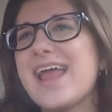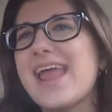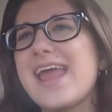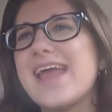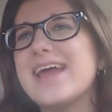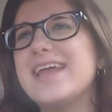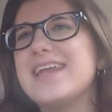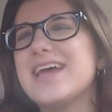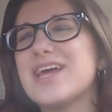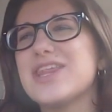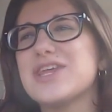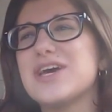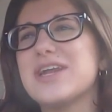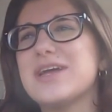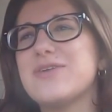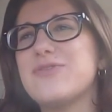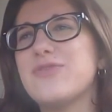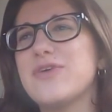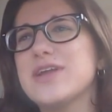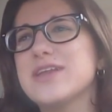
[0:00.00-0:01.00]
And I thought
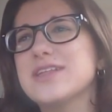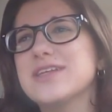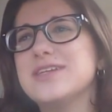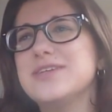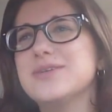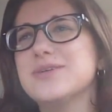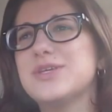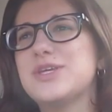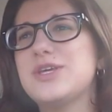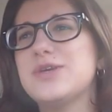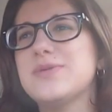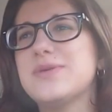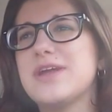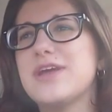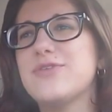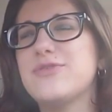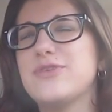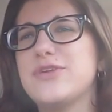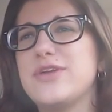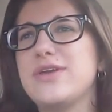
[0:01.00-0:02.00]
I'd finally do a Q and
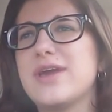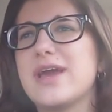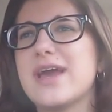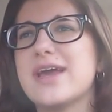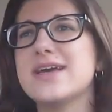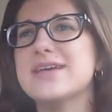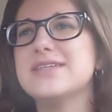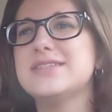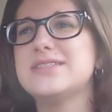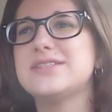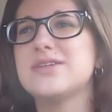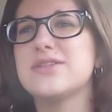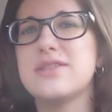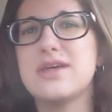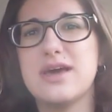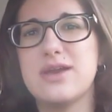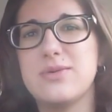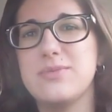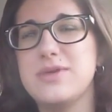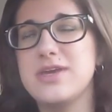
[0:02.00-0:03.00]
A for you guys, so
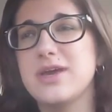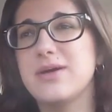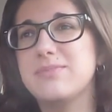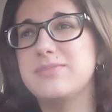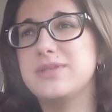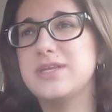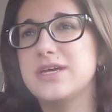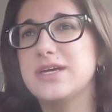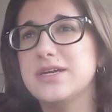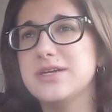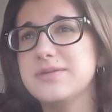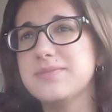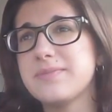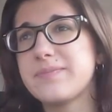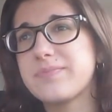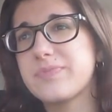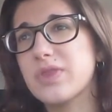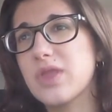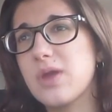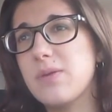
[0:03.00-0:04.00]
that'll be up there
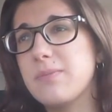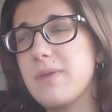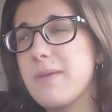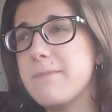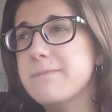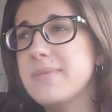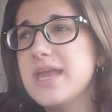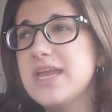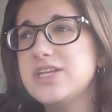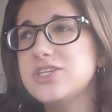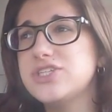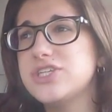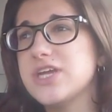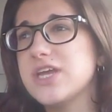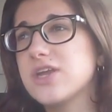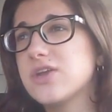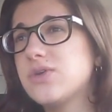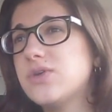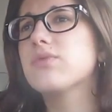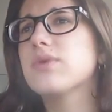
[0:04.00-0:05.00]
on my main
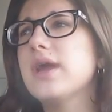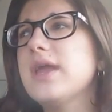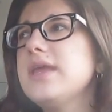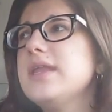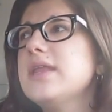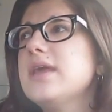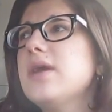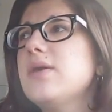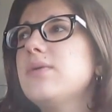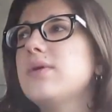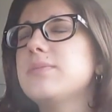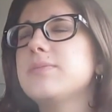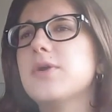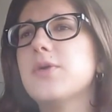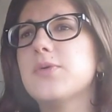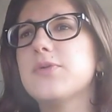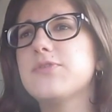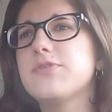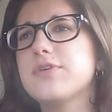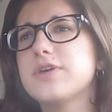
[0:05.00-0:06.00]
channel. Right now I'm
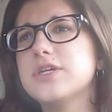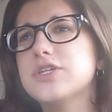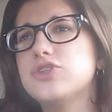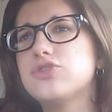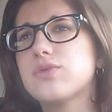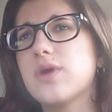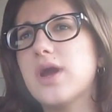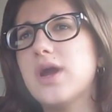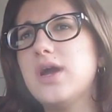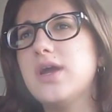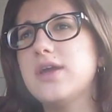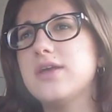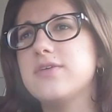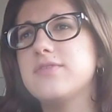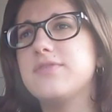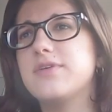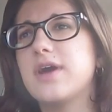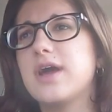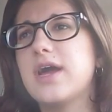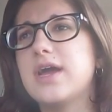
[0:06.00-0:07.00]
going for a
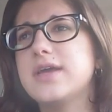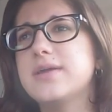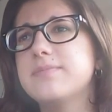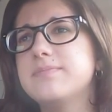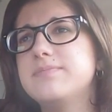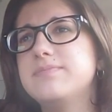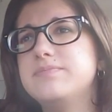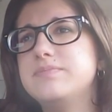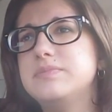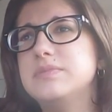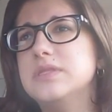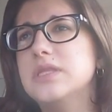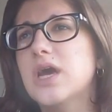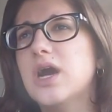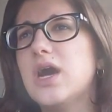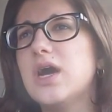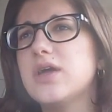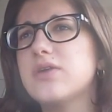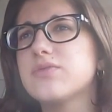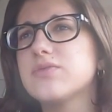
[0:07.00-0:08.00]
drive. I'm
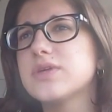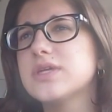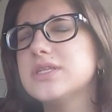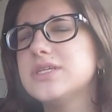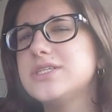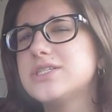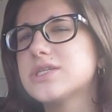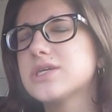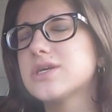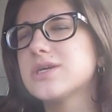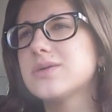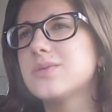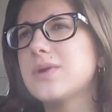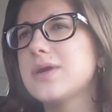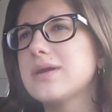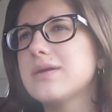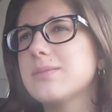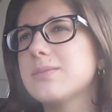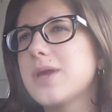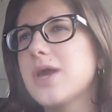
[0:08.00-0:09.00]
not really sure
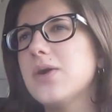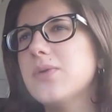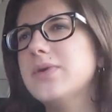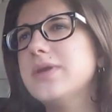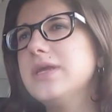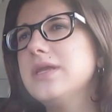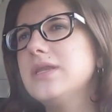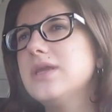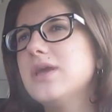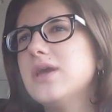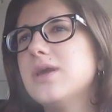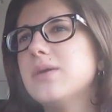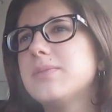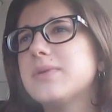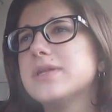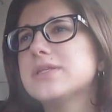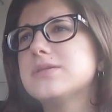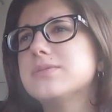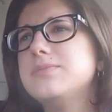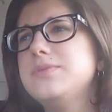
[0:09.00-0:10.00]
where I'm going,
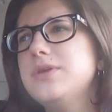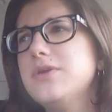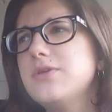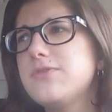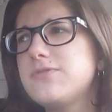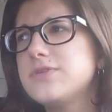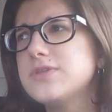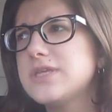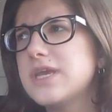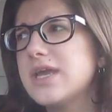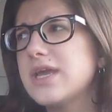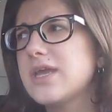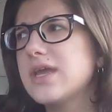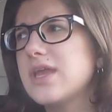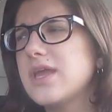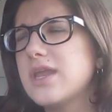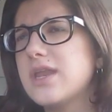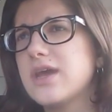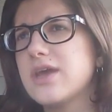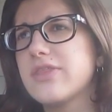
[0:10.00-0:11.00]
but it's a beautiful day
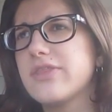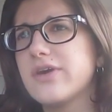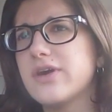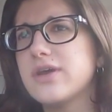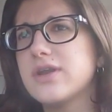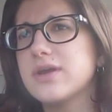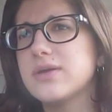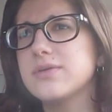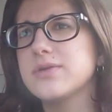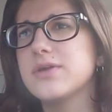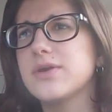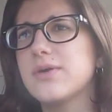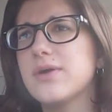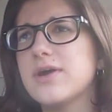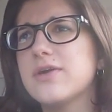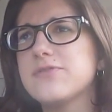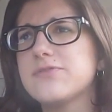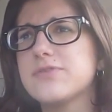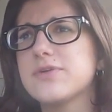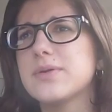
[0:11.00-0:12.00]
and I thought I would go
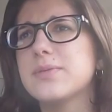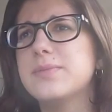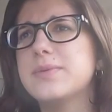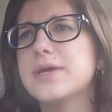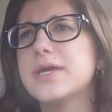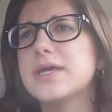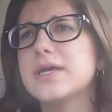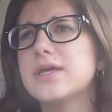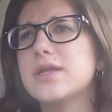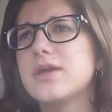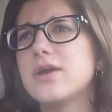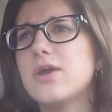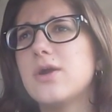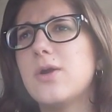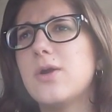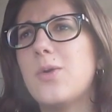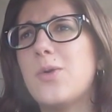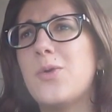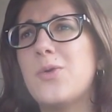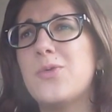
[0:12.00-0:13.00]
out for a bit,
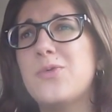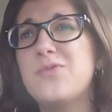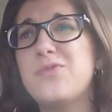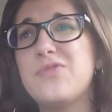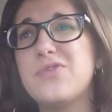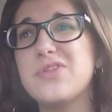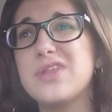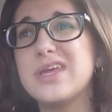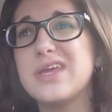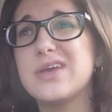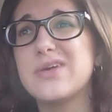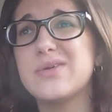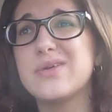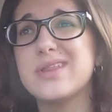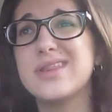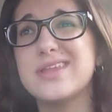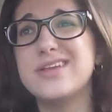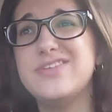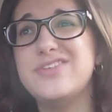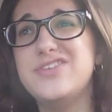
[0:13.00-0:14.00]
hopefully go
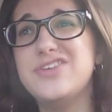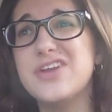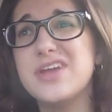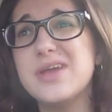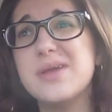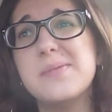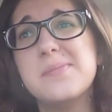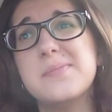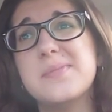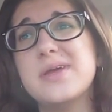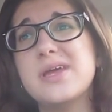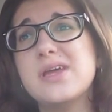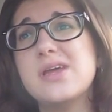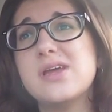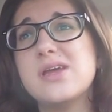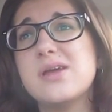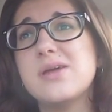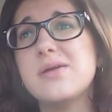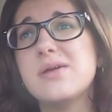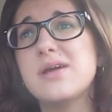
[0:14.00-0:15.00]
to the gym,
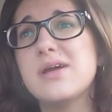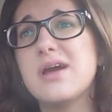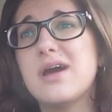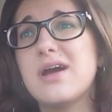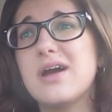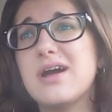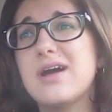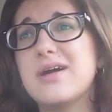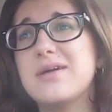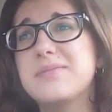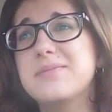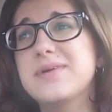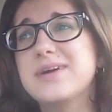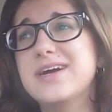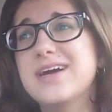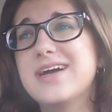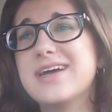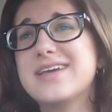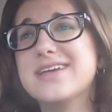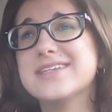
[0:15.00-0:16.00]
um,
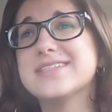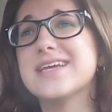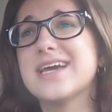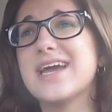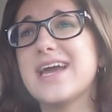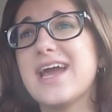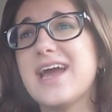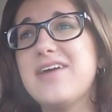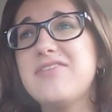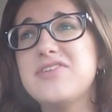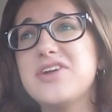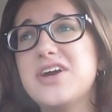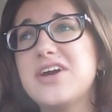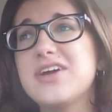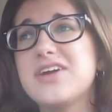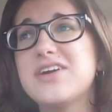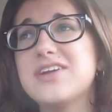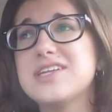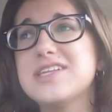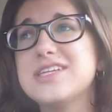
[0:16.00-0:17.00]
because I have not
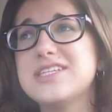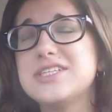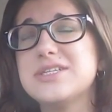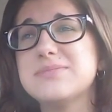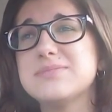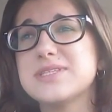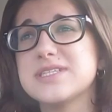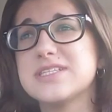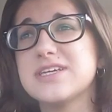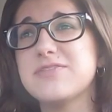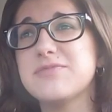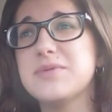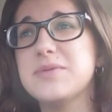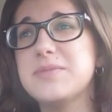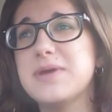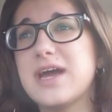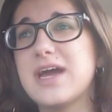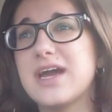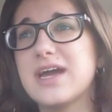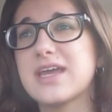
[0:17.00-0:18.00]
gone to the gym since I've been
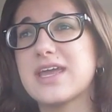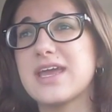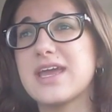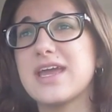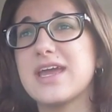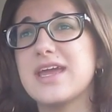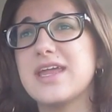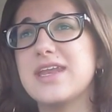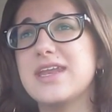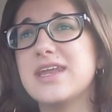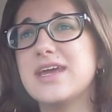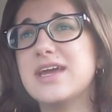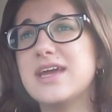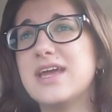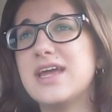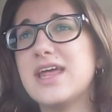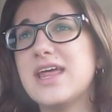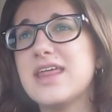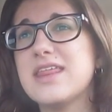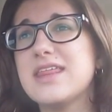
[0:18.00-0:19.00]
back, and
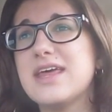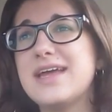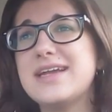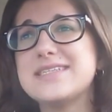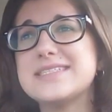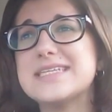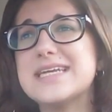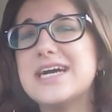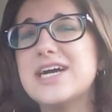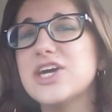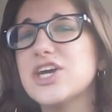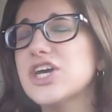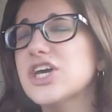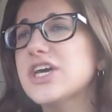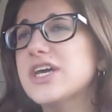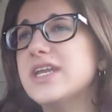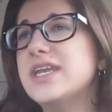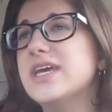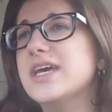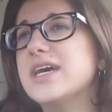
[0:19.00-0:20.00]
that is not
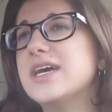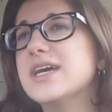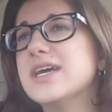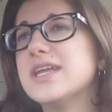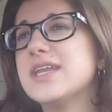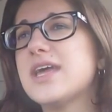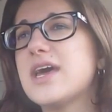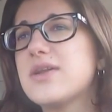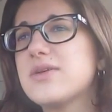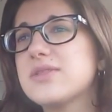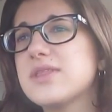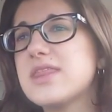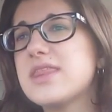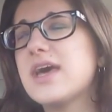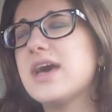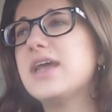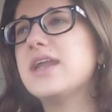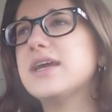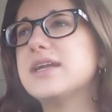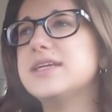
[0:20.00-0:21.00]
good. Not only
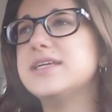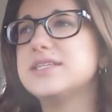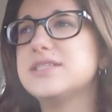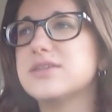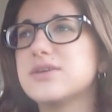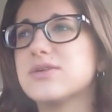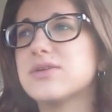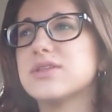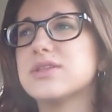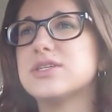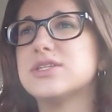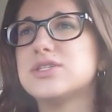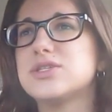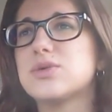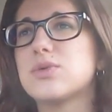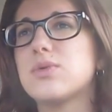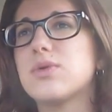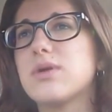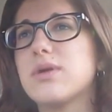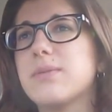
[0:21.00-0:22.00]
that, I need to go to the
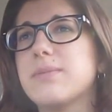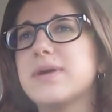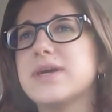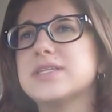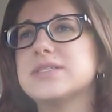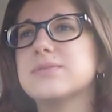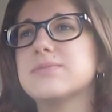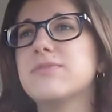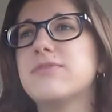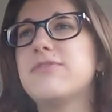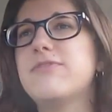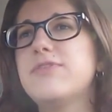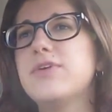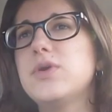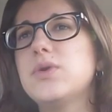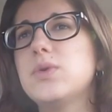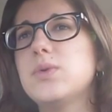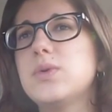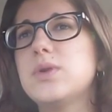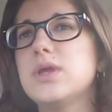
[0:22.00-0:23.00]
store and buy some
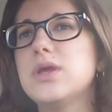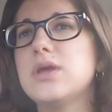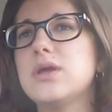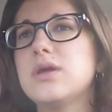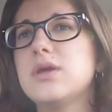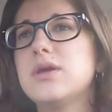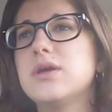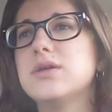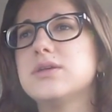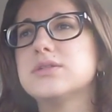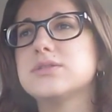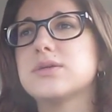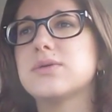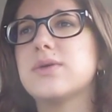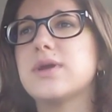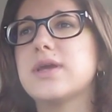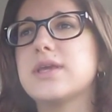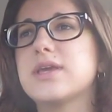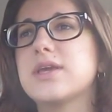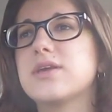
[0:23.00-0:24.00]
food so
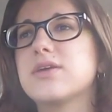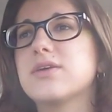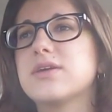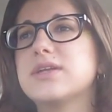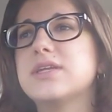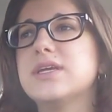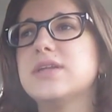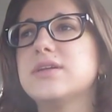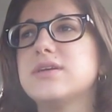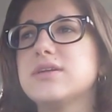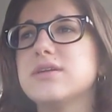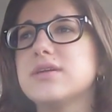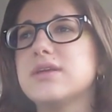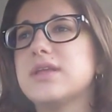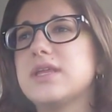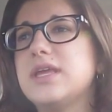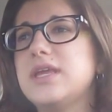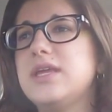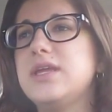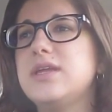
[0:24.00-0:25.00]
I can cook dinner
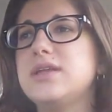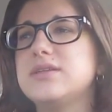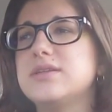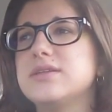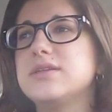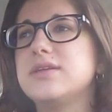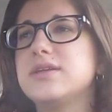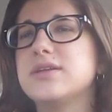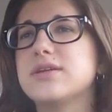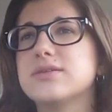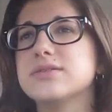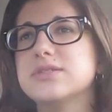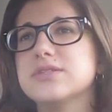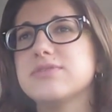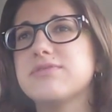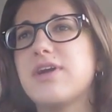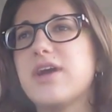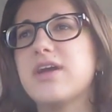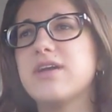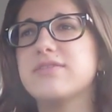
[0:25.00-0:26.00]
and eat and, you know,
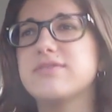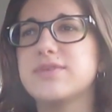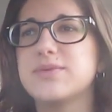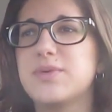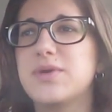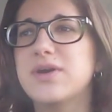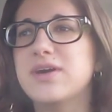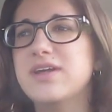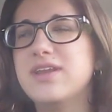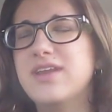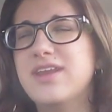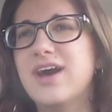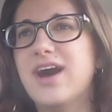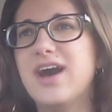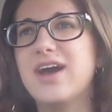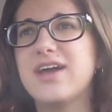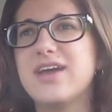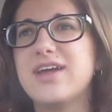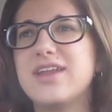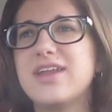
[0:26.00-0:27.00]
survive and
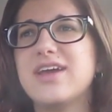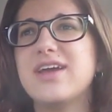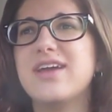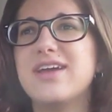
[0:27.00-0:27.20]
whatnot.